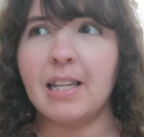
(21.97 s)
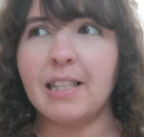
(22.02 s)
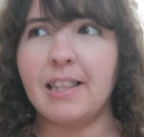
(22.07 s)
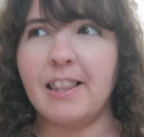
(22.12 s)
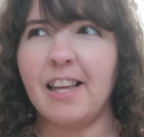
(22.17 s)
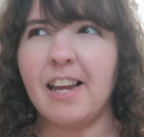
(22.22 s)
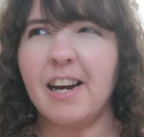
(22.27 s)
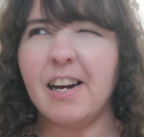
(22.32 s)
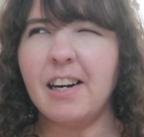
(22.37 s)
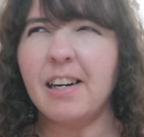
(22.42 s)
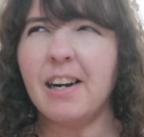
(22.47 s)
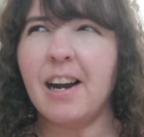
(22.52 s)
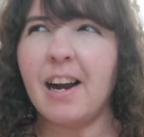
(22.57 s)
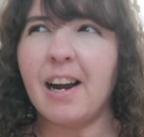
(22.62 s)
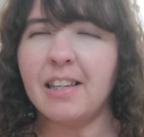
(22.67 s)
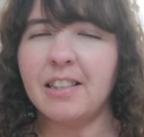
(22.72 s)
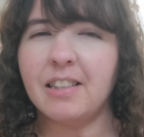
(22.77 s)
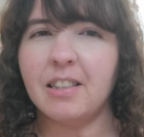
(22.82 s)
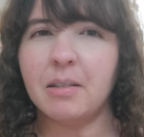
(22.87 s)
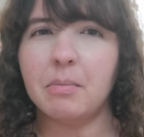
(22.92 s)
There are
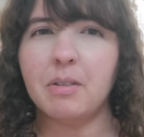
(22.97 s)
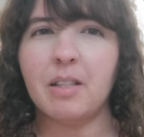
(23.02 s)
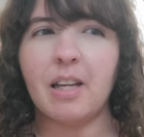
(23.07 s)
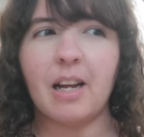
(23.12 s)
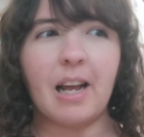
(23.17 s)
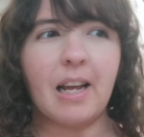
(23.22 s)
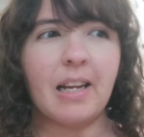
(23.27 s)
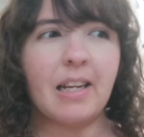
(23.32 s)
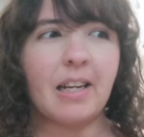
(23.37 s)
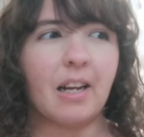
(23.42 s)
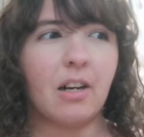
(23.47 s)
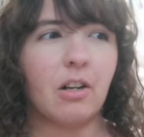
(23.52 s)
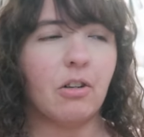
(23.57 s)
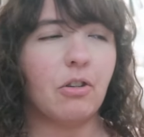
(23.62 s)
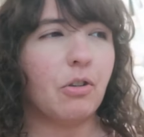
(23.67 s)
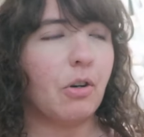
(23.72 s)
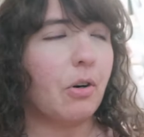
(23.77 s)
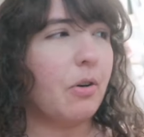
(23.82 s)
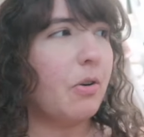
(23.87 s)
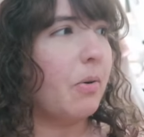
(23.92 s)
items that I cannot
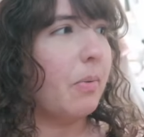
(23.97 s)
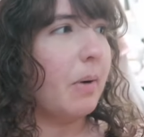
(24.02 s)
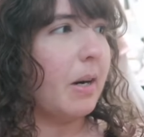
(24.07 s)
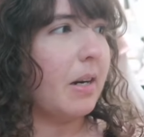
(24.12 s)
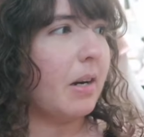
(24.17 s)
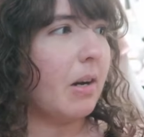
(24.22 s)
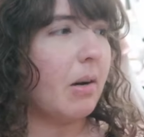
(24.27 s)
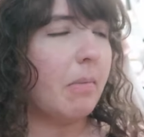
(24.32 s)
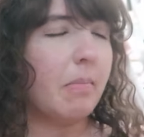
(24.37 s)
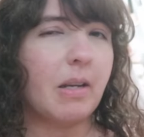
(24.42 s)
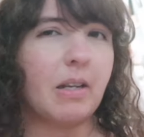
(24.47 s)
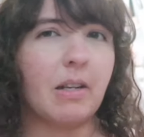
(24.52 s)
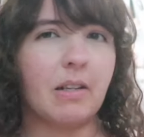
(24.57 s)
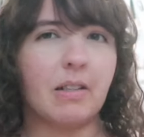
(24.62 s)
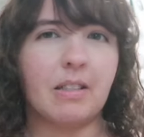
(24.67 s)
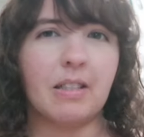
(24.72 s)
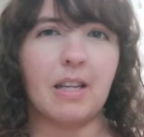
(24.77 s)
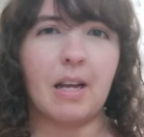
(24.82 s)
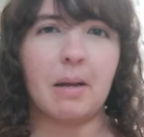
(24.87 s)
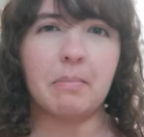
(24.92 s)
show you right now
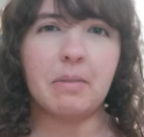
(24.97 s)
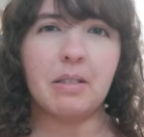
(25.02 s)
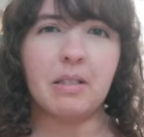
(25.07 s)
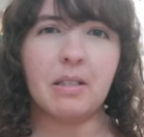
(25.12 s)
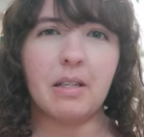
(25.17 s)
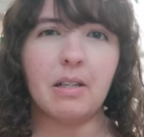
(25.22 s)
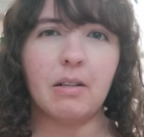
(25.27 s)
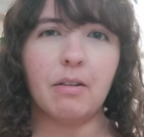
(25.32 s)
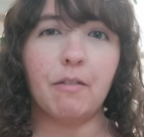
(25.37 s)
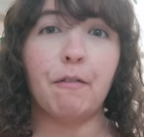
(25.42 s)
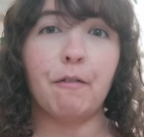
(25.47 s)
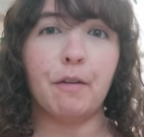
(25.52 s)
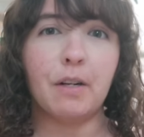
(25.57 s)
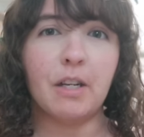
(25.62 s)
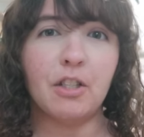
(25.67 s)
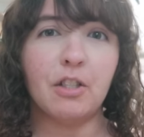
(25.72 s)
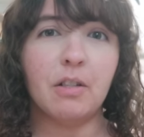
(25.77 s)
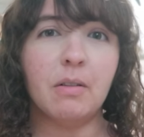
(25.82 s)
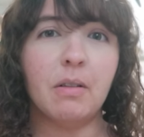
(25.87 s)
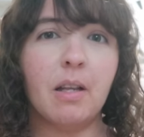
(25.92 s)
because I'm still
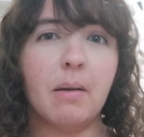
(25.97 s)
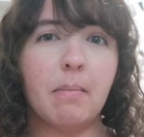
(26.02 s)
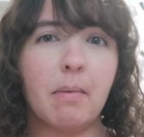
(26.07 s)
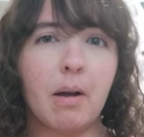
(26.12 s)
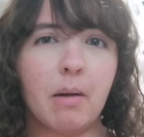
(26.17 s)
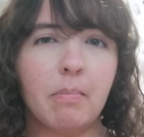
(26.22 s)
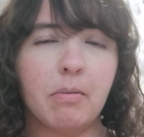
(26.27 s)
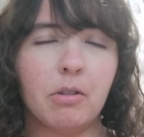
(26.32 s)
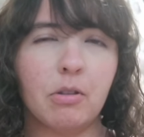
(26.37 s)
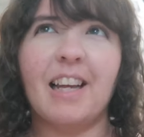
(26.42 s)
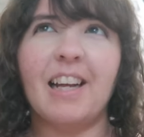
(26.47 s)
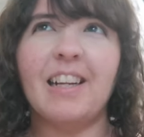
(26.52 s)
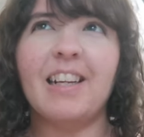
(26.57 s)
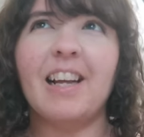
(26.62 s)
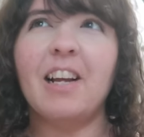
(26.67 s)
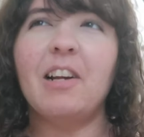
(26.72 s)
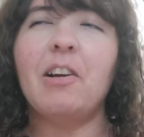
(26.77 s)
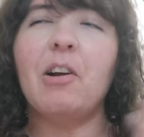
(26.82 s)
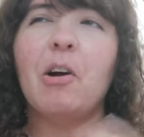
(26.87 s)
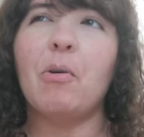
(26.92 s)
finishing them up. So that
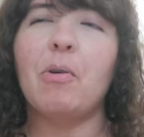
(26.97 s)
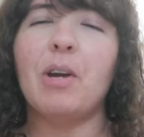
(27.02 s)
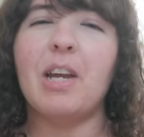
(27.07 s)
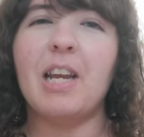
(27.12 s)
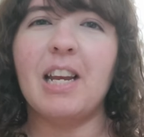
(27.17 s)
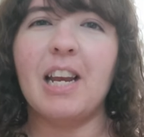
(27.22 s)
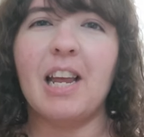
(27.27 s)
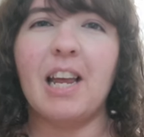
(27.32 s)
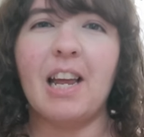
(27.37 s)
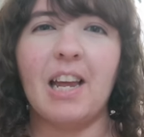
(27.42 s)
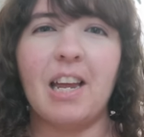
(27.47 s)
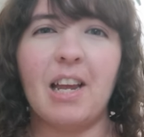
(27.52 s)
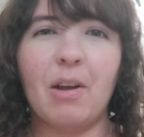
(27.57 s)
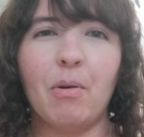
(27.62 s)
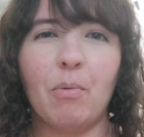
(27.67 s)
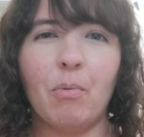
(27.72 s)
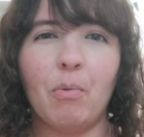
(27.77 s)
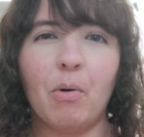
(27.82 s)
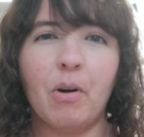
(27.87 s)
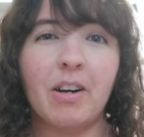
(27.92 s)
can go in a
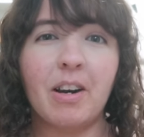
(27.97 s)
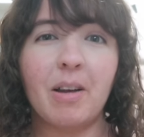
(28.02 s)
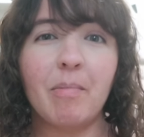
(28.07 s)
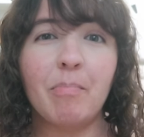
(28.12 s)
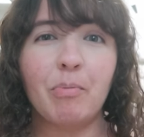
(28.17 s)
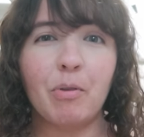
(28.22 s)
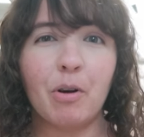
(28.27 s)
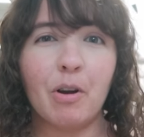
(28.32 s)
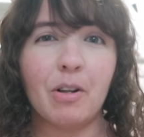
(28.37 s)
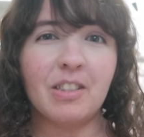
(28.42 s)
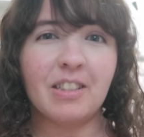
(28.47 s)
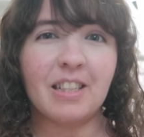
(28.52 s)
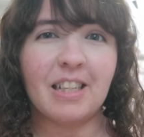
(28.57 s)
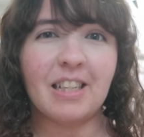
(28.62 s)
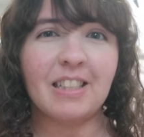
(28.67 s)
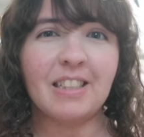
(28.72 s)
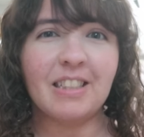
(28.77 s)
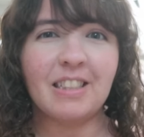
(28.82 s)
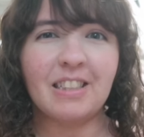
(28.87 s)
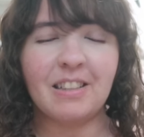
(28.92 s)
working
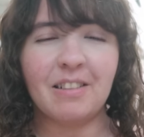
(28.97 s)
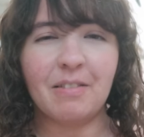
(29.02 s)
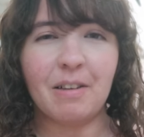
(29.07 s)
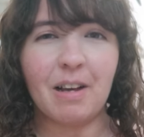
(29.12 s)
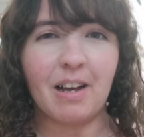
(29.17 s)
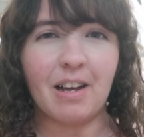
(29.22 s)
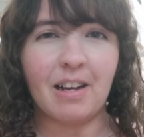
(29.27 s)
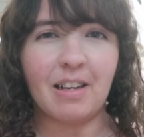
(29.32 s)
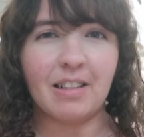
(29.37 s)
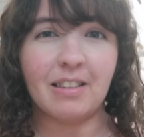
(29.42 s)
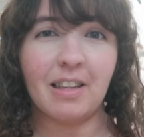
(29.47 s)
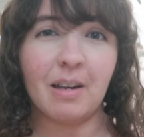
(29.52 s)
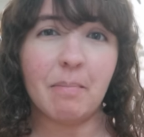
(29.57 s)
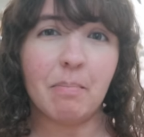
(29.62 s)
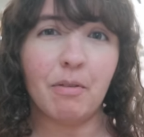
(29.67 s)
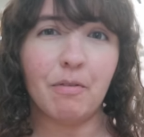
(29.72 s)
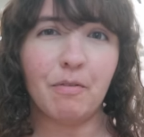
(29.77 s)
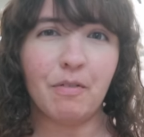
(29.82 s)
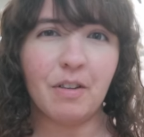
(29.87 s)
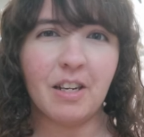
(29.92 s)
process type
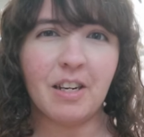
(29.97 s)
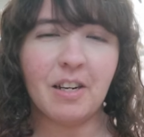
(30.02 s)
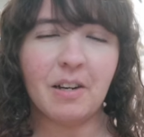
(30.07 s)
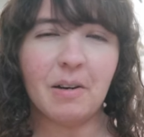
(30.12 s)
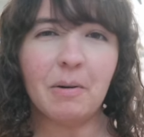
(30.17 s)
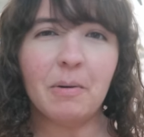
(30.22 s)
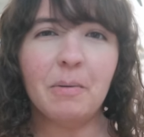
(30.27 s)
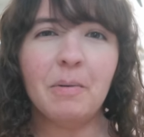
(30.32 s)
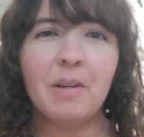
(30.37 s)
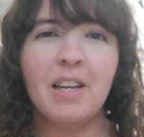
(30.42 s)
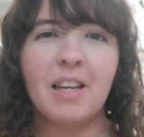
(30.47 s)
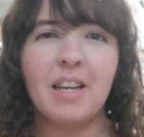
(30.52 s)
of video.